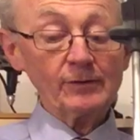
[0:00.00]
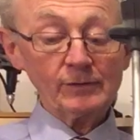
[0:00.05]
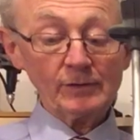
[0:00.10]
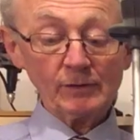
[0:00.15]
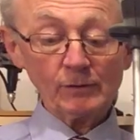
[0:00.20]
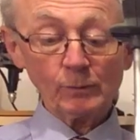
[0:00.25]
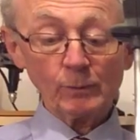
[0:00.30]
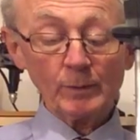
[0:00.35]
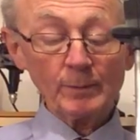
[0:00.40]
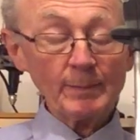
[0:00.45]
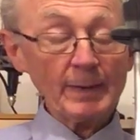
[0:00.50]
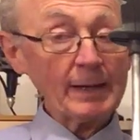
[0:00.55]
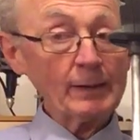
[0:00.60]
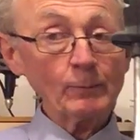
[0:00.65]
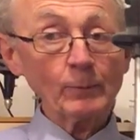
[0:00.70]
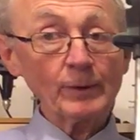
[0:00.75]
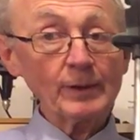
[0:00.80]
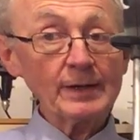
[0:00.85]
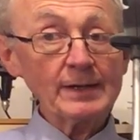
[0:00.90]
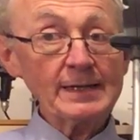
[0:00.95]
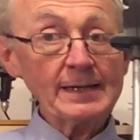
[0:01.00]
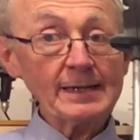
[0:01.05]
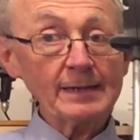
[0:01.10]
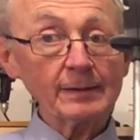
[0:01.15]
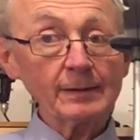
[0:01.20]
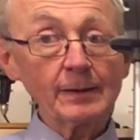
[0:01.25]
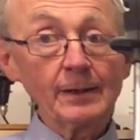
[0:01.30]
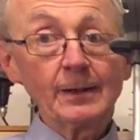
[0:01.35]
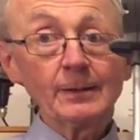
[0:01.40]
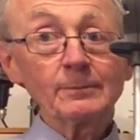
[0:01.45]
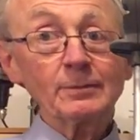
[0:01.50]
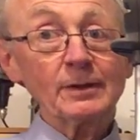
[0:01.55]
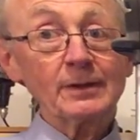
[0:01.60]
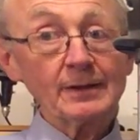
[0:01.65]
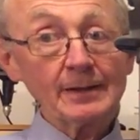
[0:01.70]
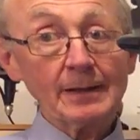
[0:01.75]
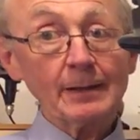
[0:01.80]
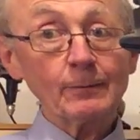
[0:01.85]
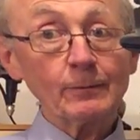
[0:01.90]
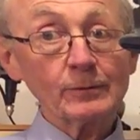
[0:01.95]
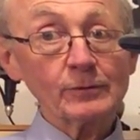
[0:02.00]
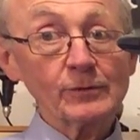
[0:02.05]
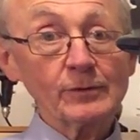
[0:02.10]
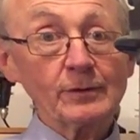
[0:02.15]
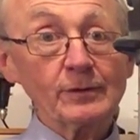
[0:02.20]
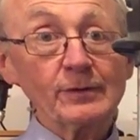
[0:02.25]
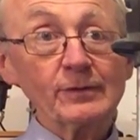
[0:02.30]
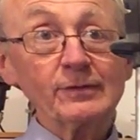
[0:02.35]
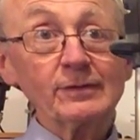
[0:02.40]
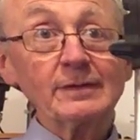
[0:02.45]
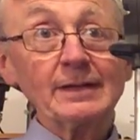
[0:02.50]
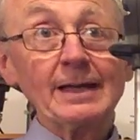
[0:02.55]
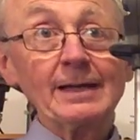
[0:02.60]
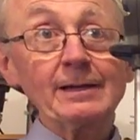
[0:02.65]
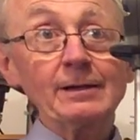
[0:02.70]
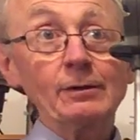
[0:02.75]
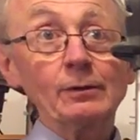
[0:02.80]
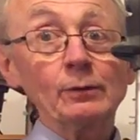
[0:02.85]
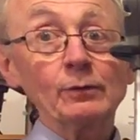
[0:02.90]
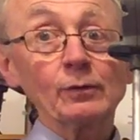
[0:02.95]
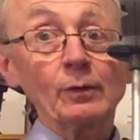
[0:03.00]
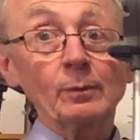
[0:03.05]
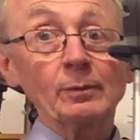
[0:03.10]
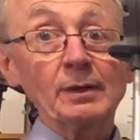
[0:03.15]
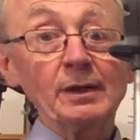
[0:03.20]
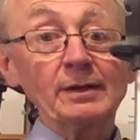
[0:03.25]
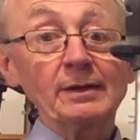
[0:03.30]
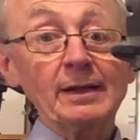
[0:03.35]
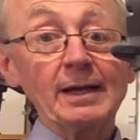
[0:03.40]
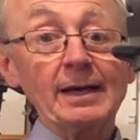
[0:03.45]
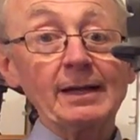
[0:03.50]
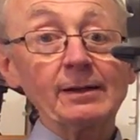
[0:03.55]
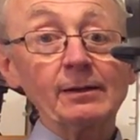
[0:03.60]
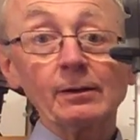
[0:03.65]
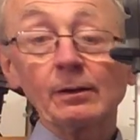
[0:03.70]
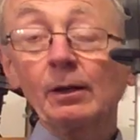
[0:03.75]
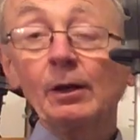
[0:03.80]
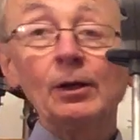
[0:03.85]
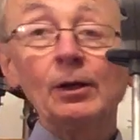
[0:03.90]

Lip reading: This one might want to kneel, but that one's got to stand who's operating the handle,